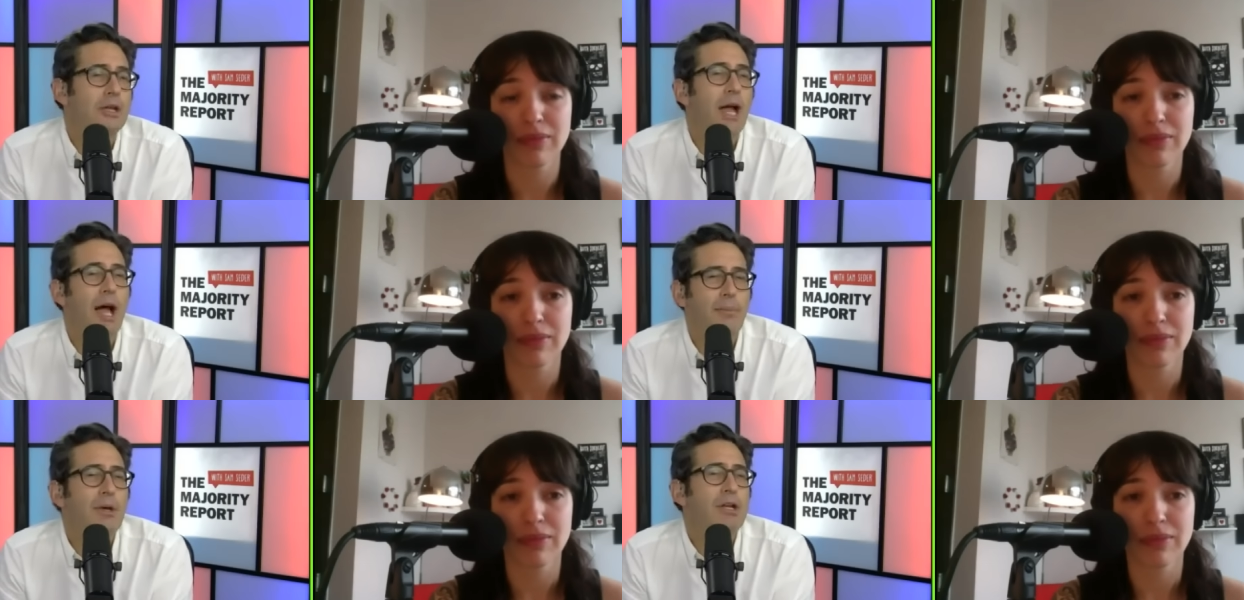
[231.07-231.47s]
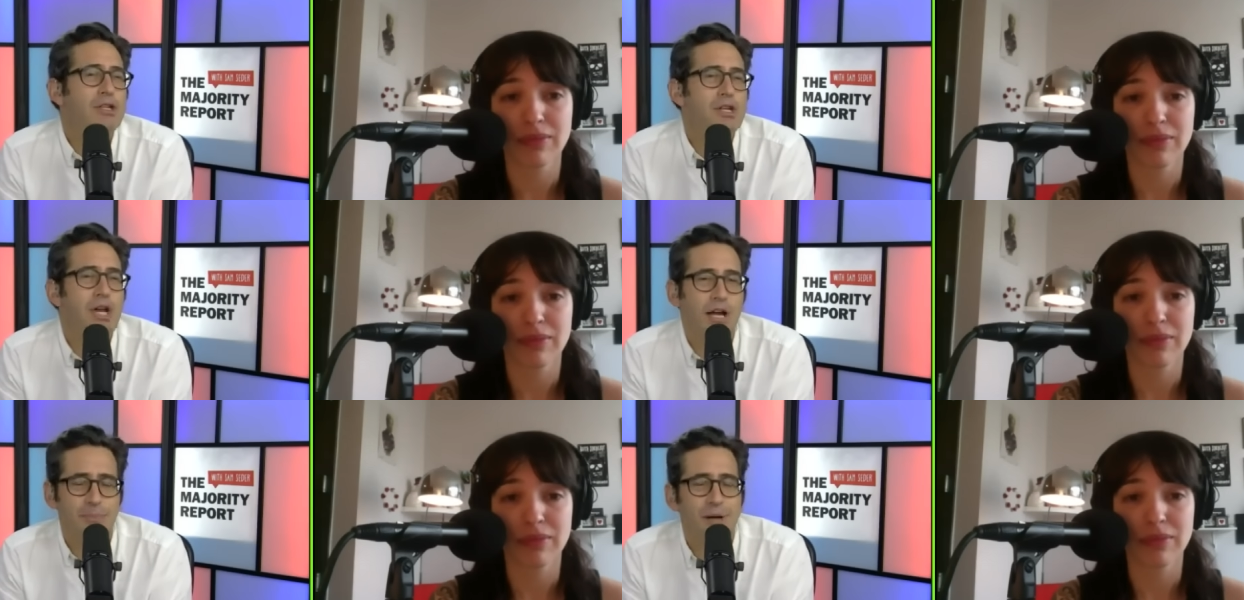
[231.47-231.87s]
Speaker 1: I'm going to
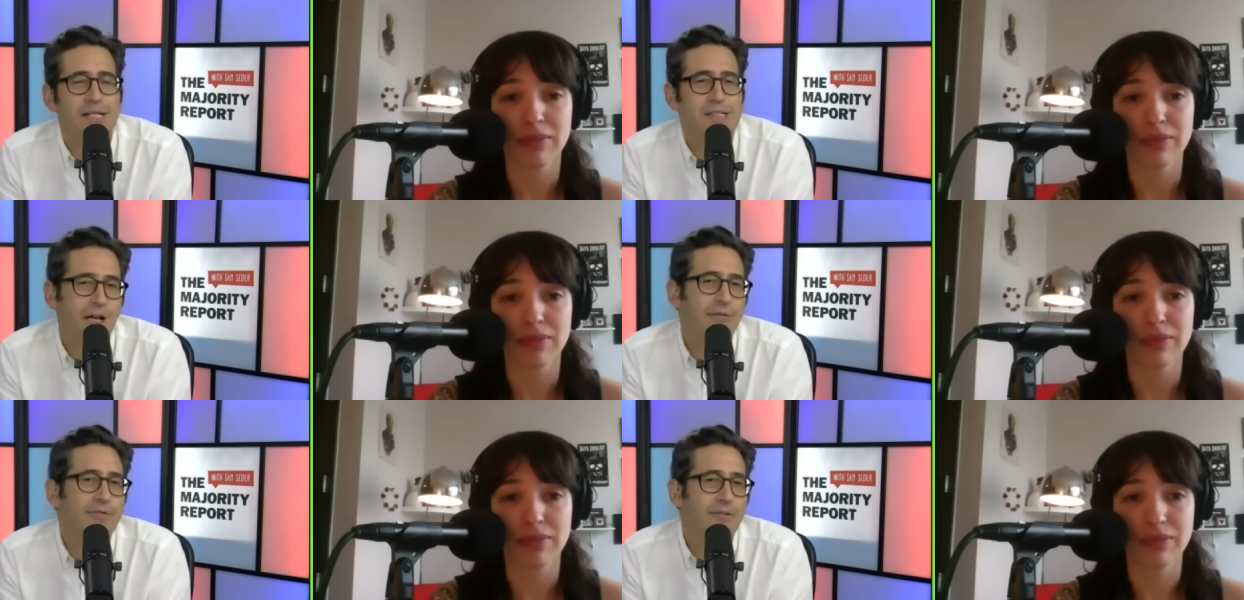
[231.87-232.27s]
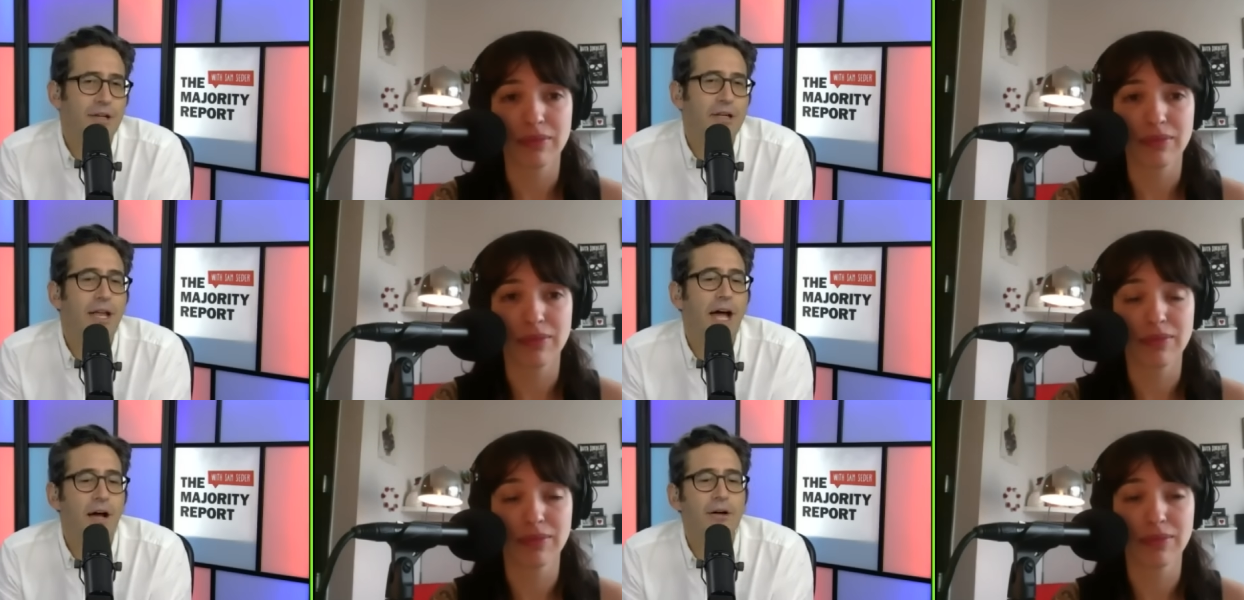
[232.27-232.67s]
check myself in
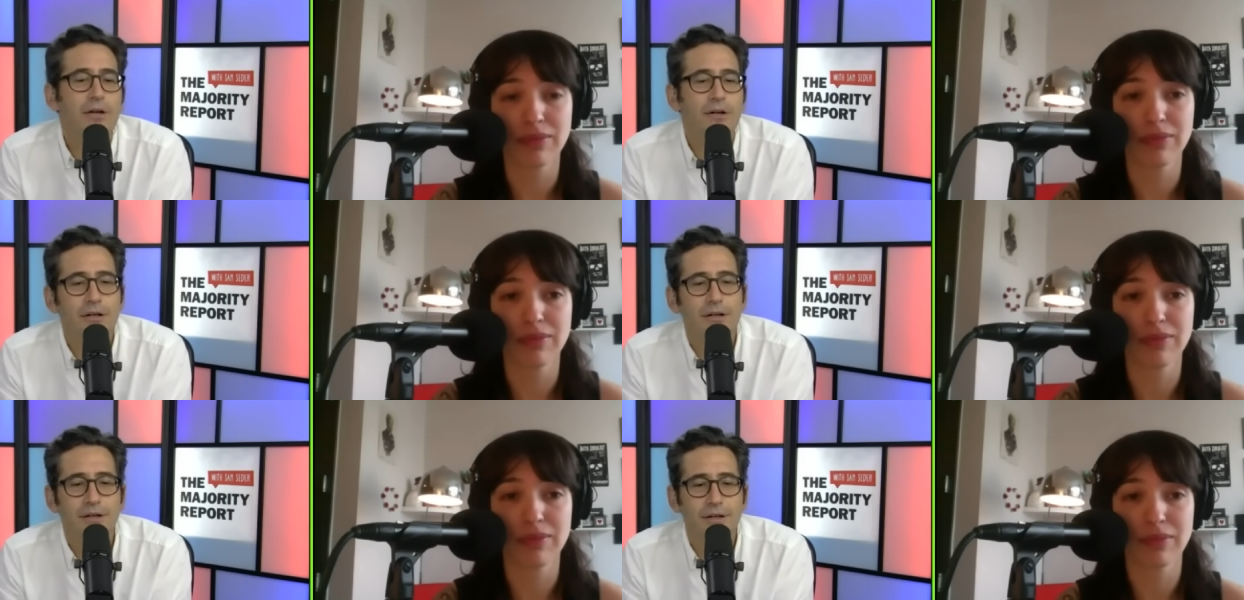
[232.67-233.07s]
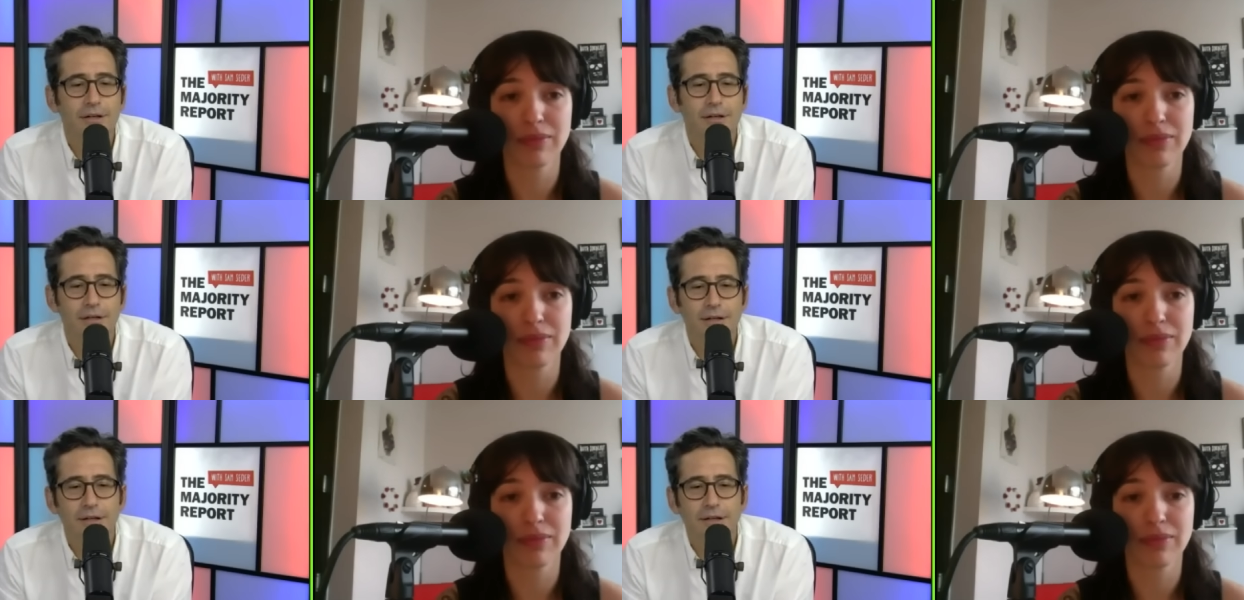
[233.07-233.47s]
now.
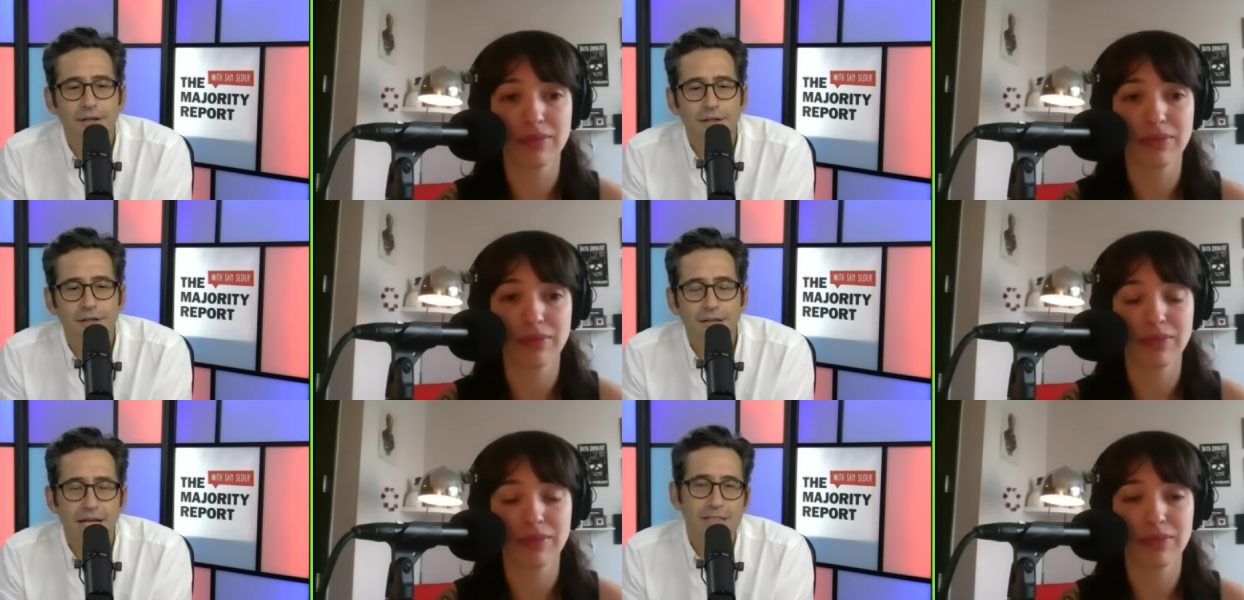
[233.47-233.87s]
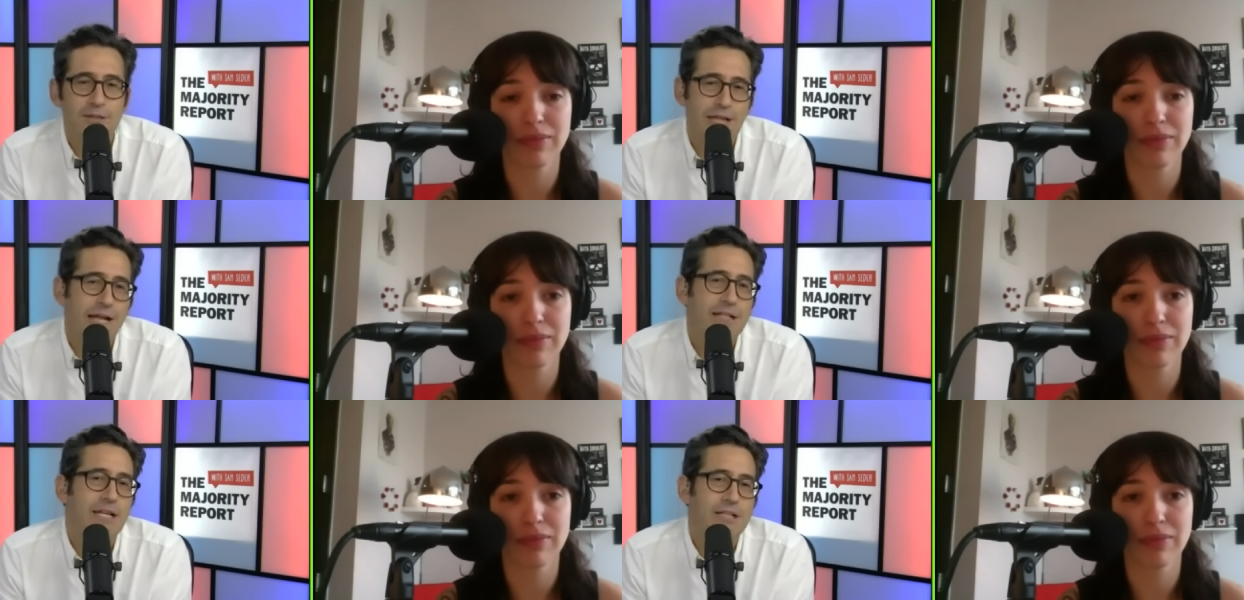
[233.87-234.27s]
That's
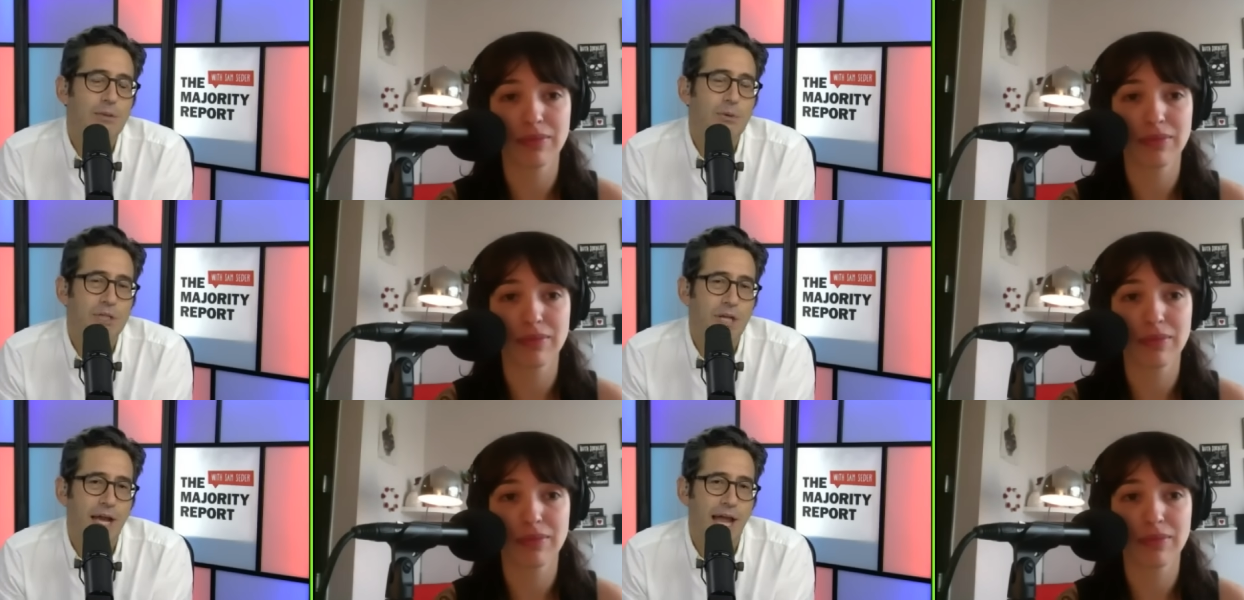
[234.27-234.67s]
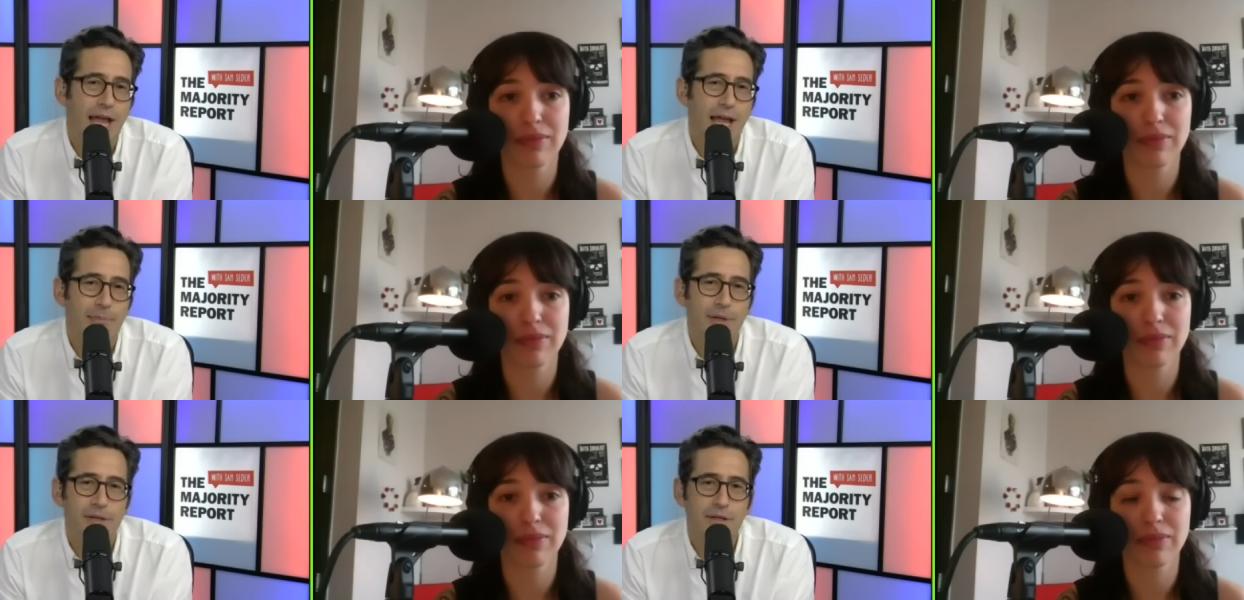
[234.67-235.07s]
that. That's what's going to happen.